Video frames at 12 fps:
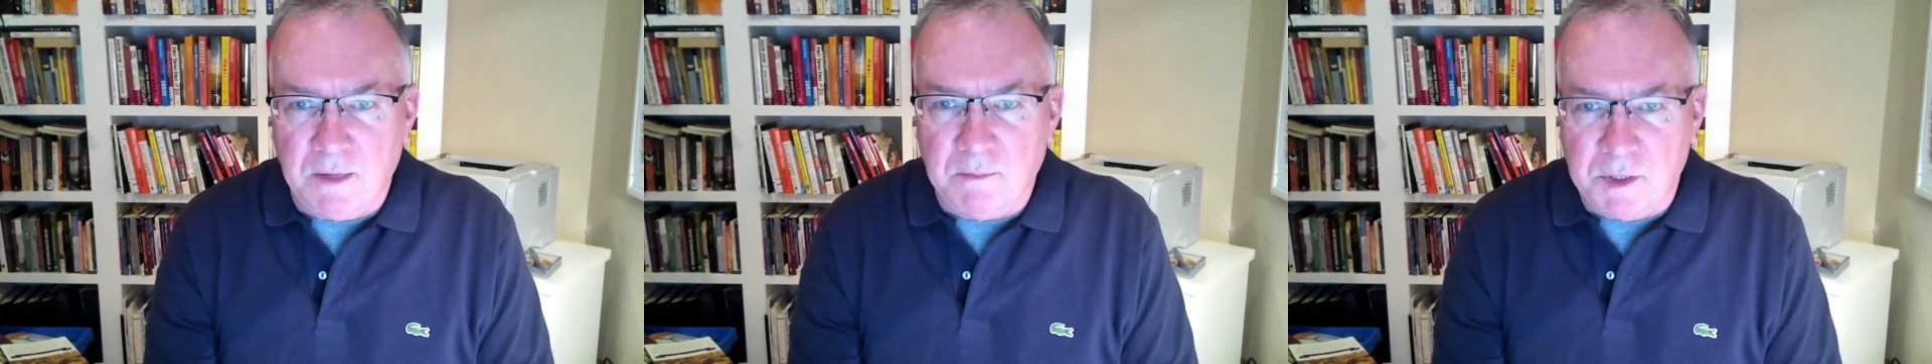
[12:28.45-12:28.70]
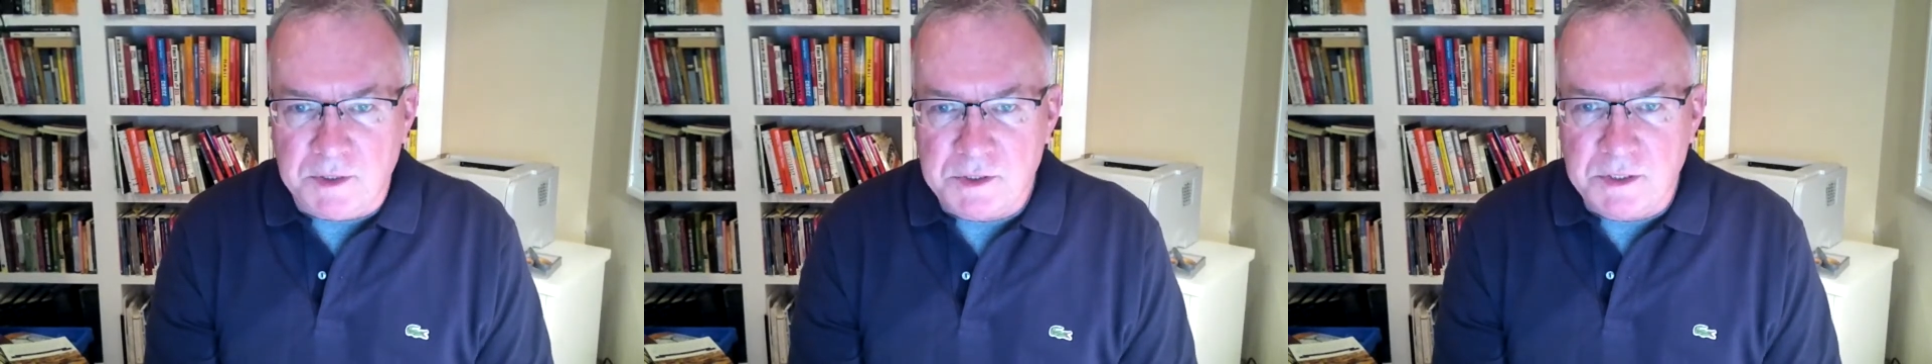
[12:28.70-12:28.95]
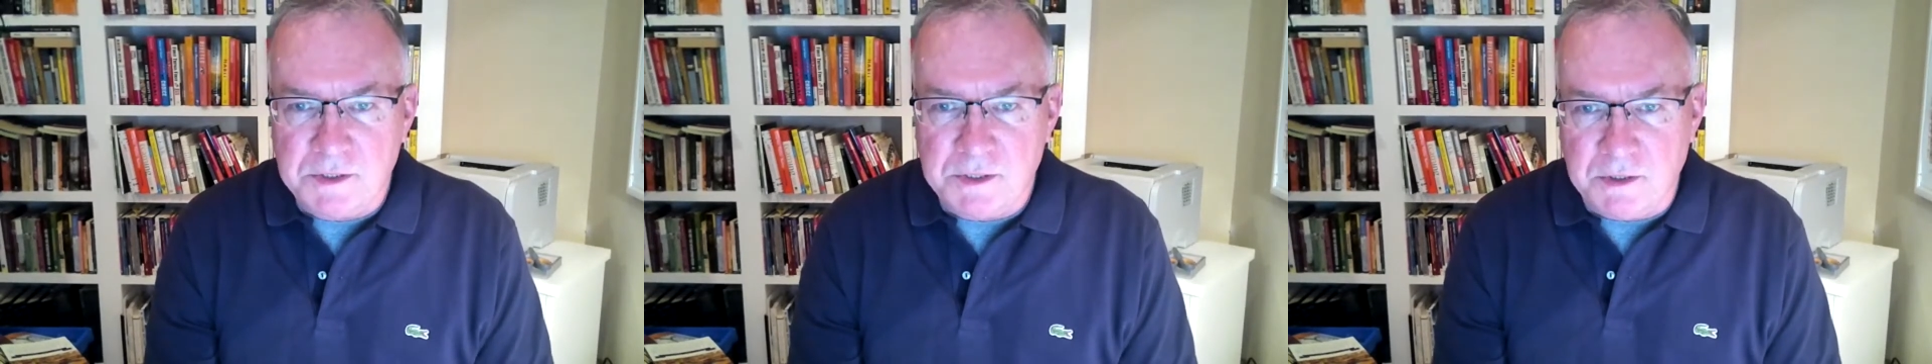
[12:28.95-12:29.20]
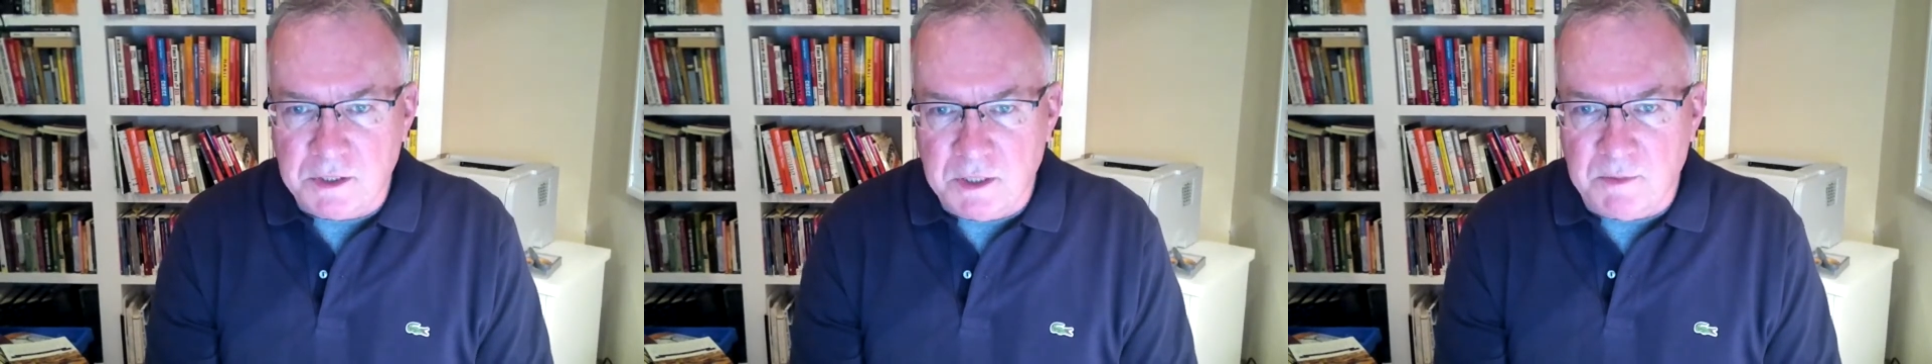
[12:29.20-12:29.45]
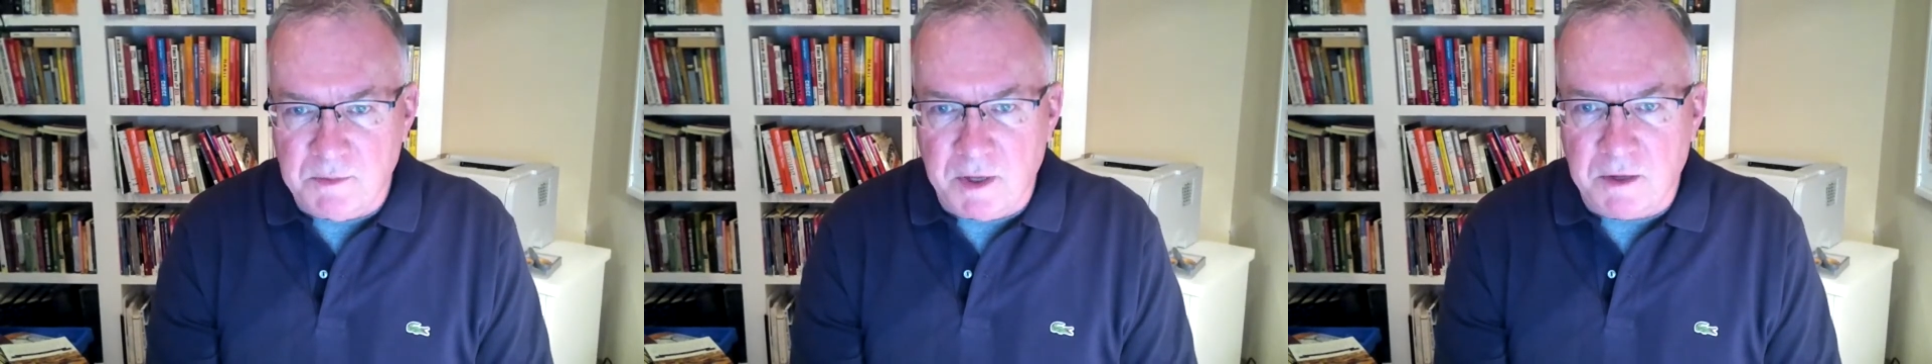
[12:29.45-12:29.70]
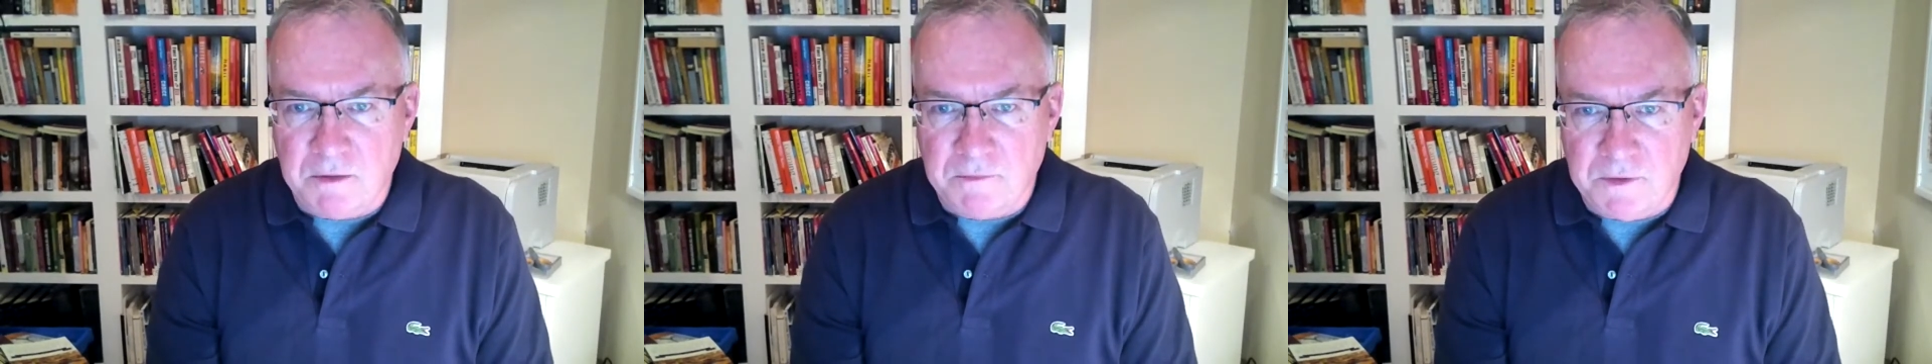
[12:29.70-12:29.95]
much, because they're going to give me
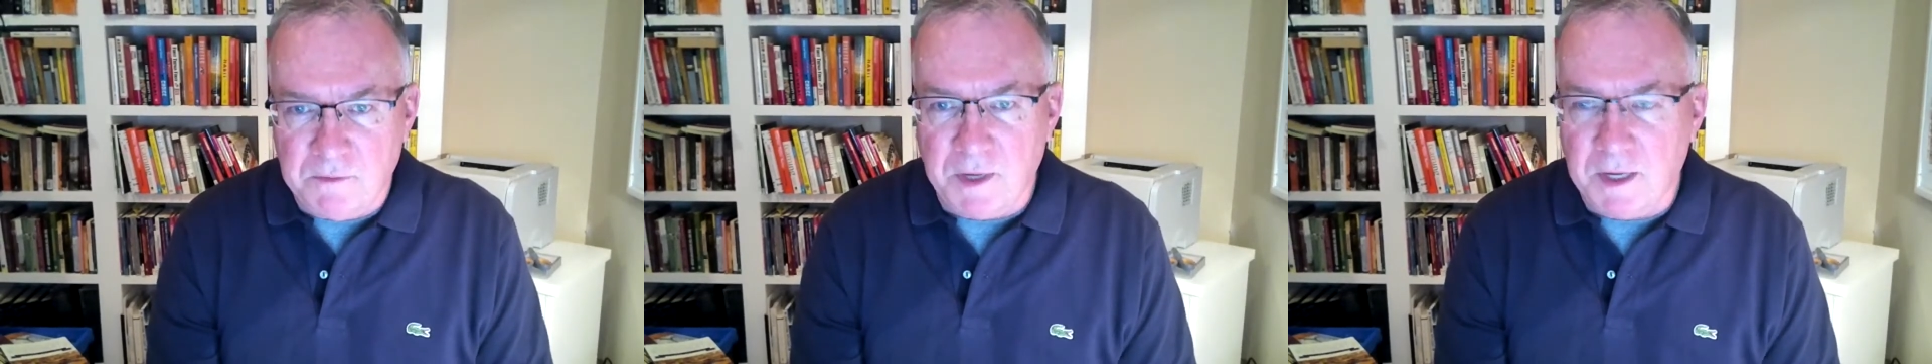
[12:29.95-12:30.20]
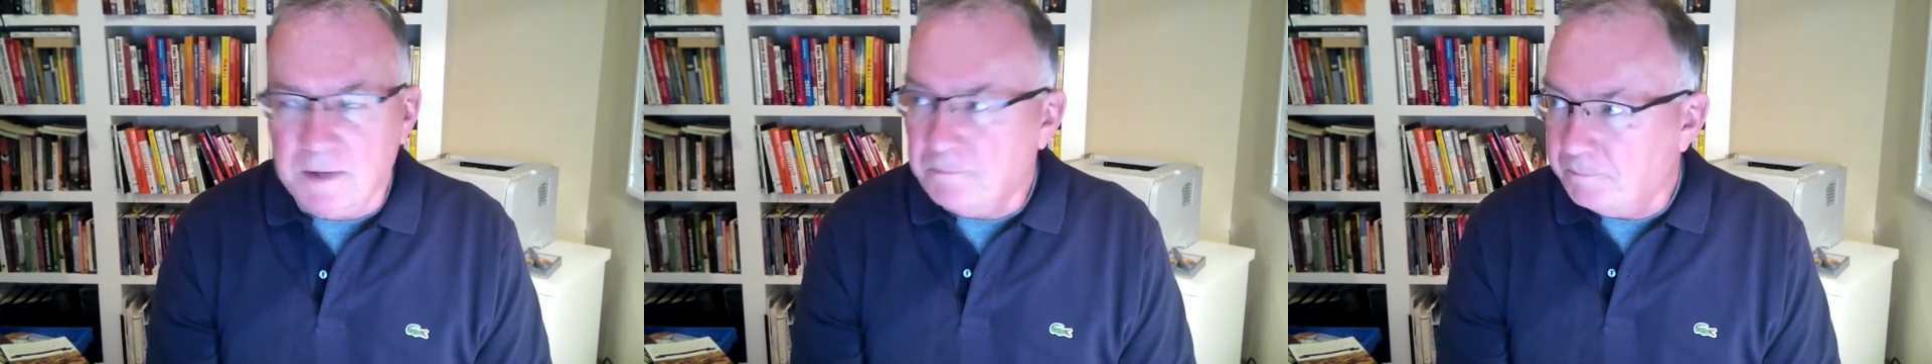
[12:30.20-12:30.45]
better feedback.